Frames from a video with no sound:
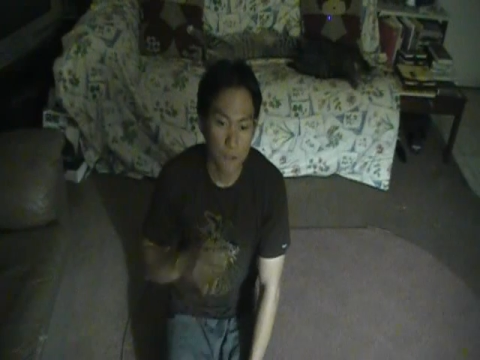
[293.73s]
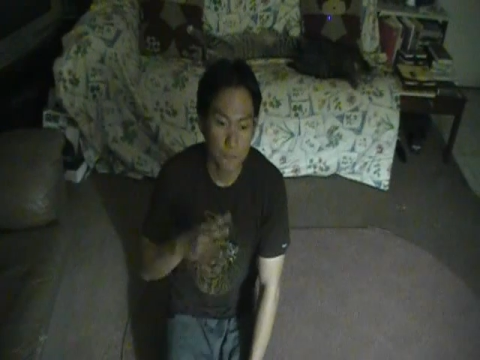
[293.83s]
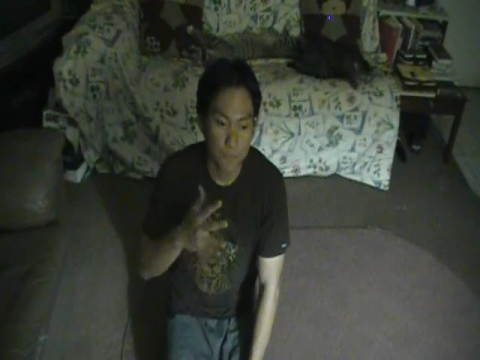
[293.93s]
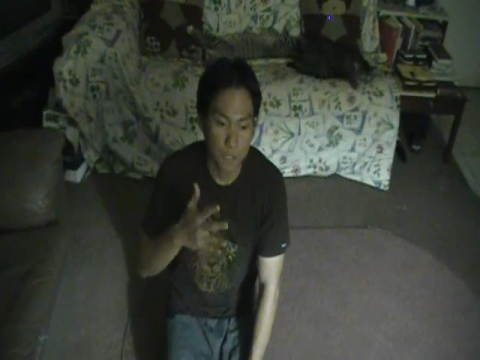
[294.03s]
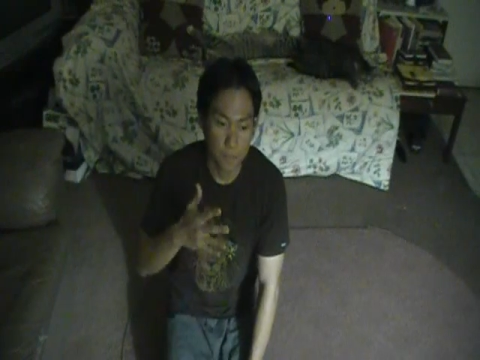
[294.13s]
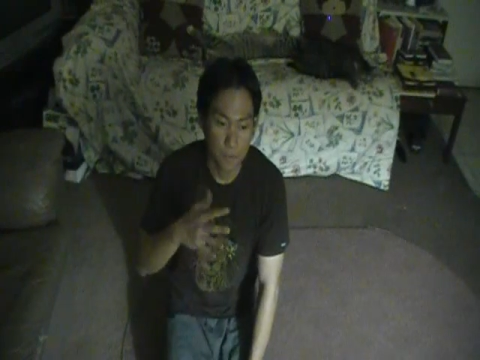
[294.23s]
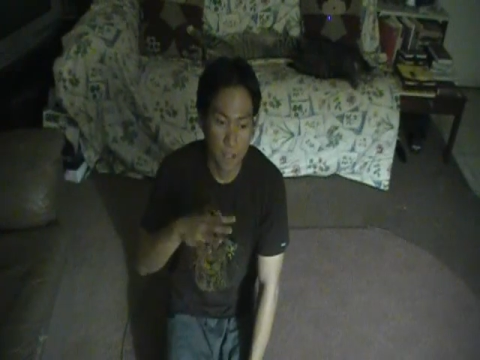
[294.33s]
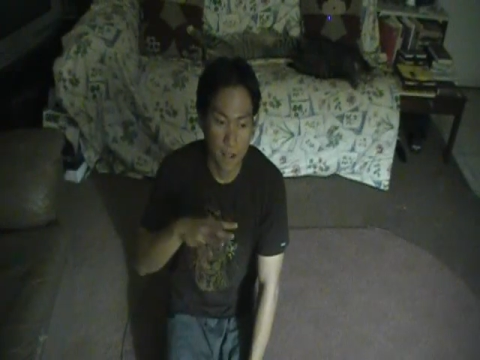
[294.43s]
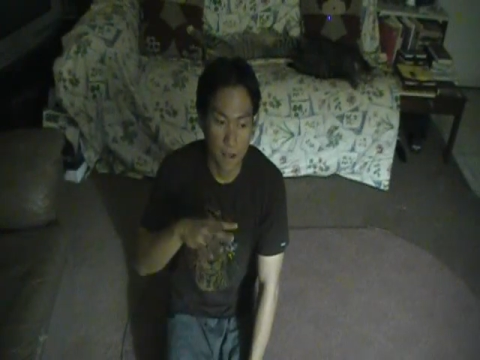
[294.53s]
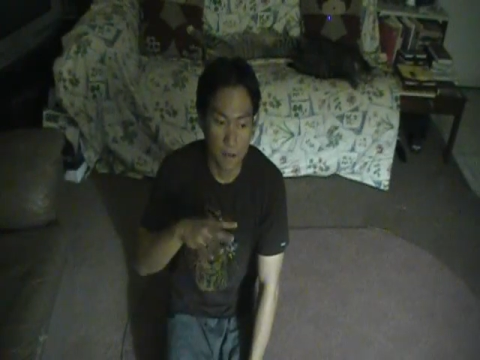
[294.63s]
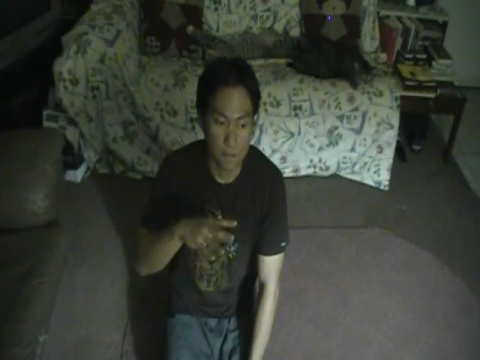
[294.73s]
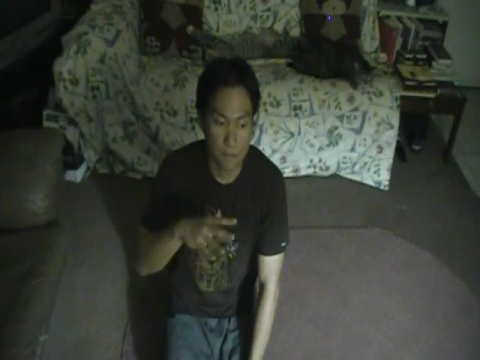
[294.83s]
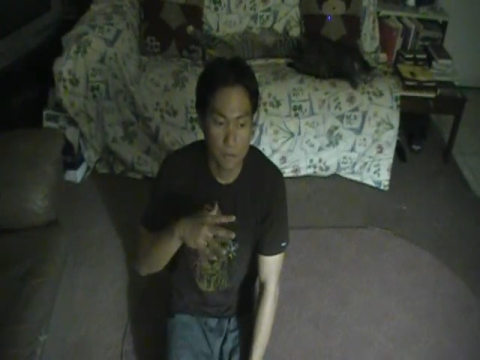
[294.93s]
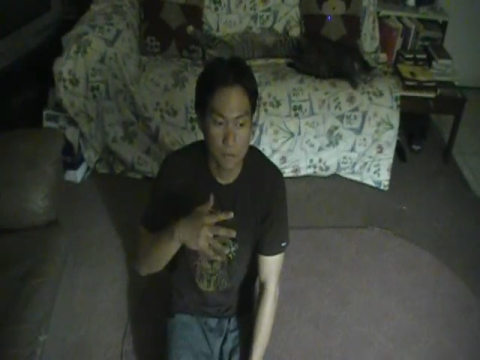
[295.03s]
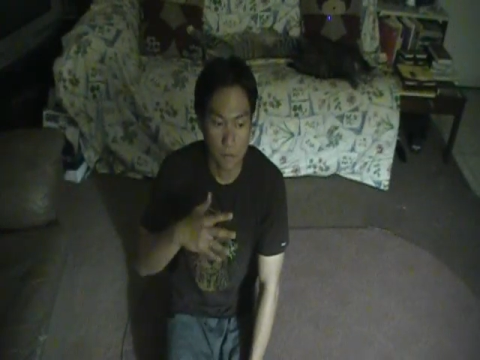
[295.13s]
of people have
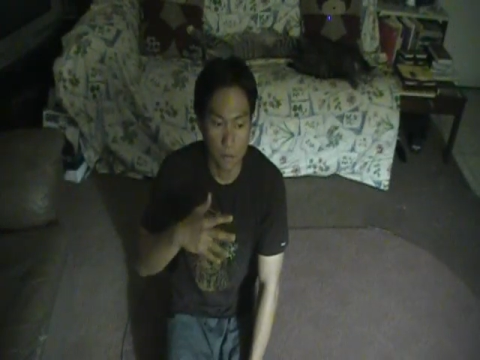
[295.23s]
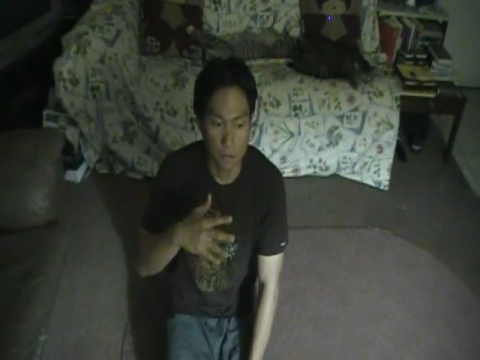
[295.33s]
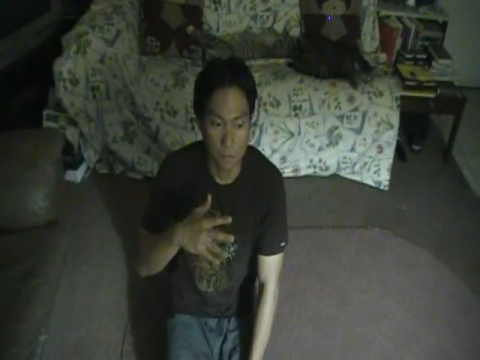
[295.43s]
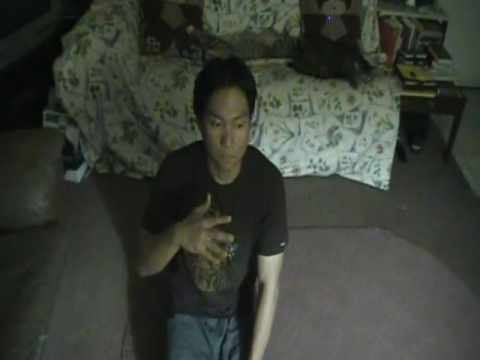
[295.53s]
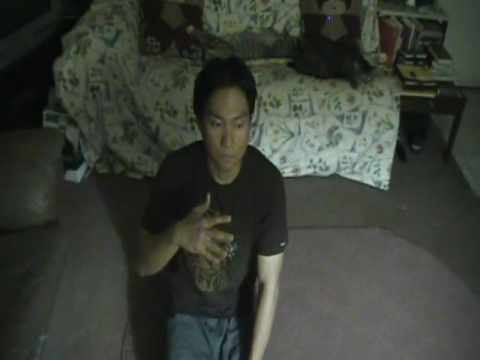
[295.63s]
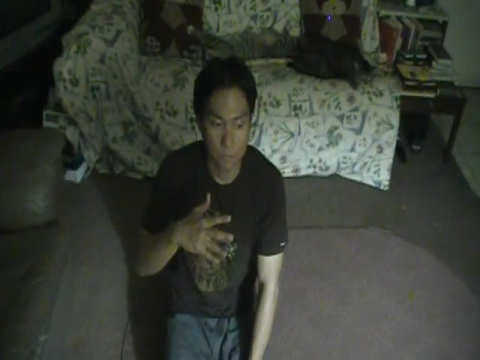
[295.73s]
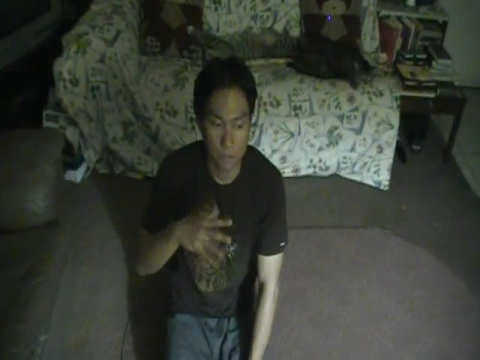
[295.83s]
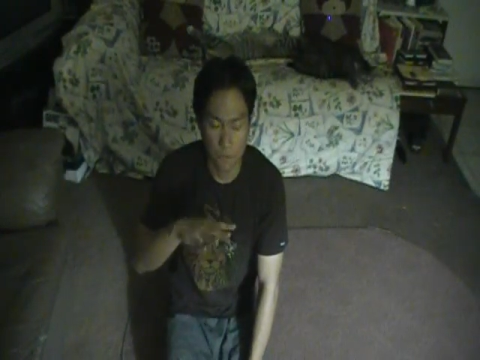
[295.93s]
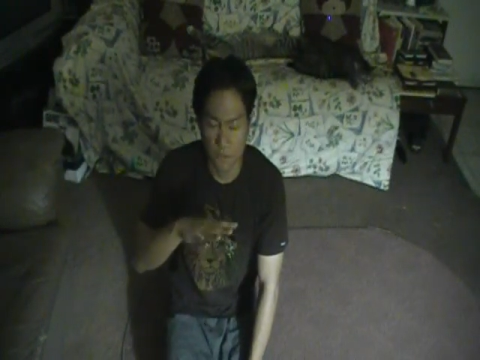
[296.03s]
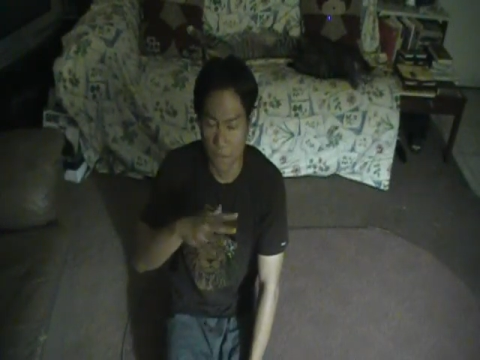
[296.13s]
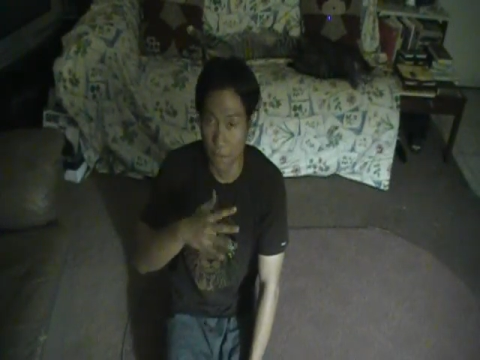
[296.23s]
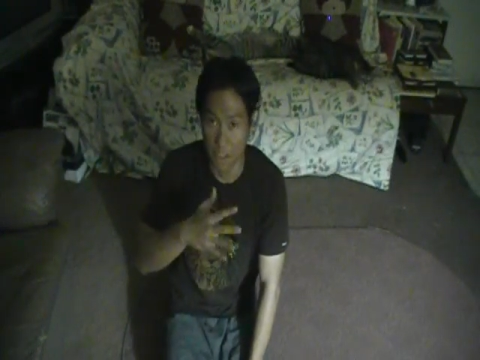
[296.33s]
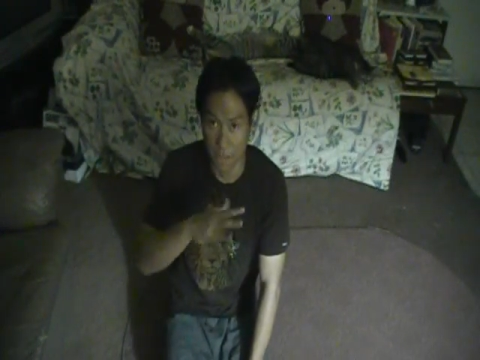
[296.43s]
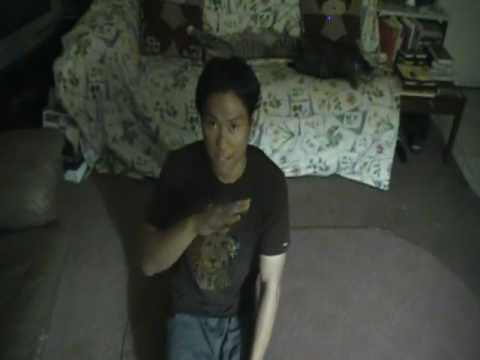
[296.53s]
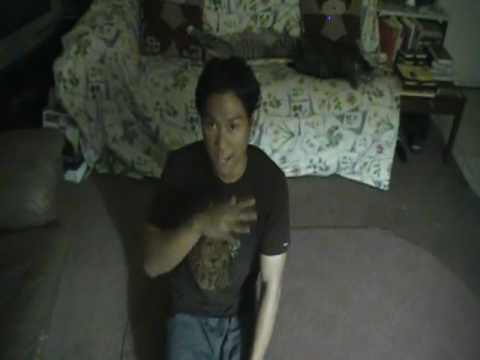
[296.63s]
different
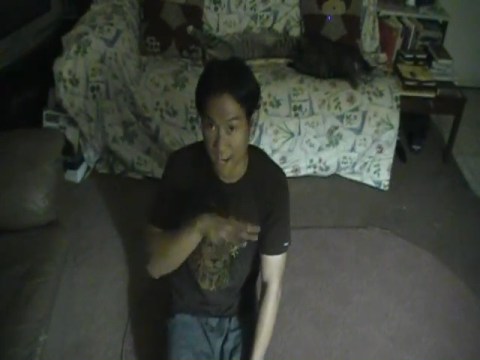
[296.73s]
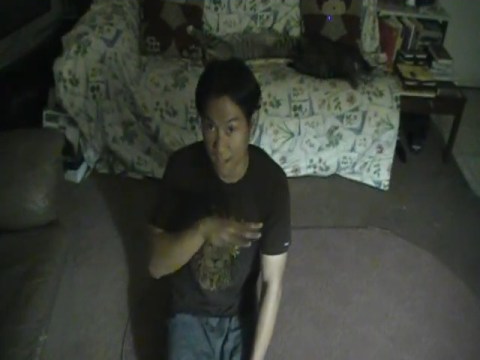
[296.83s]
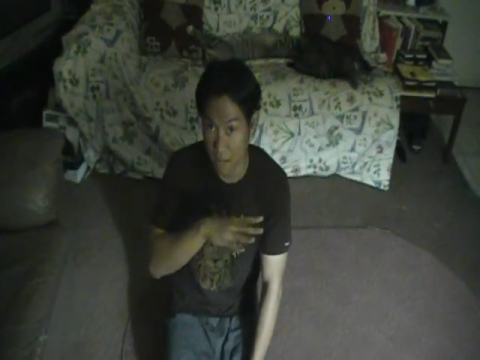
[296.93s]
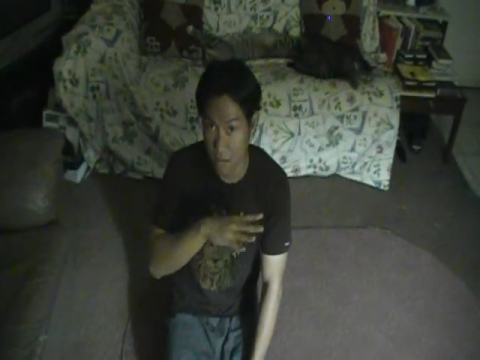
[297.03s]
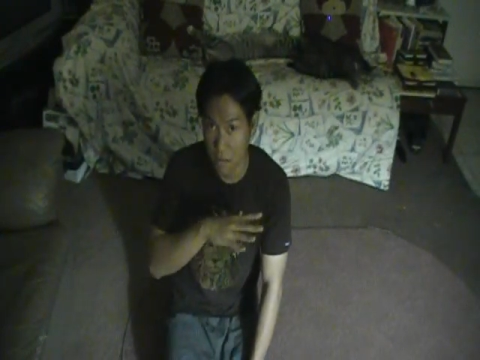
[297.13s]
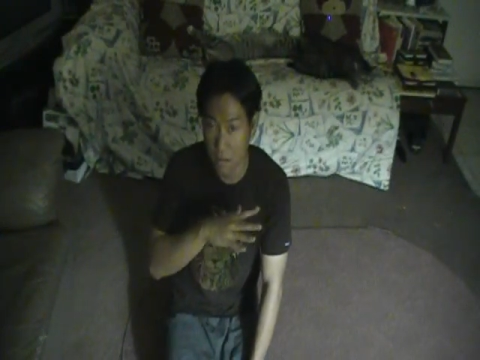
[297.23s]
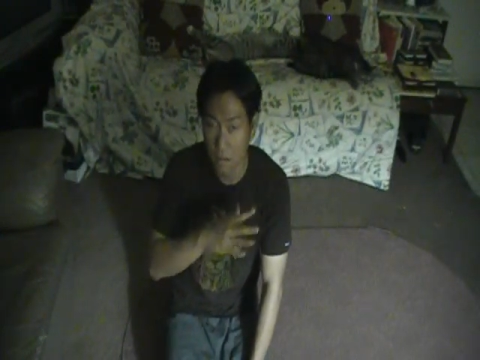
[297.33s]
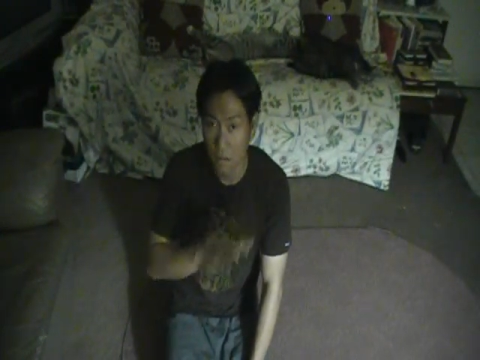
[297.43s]
body mechanics,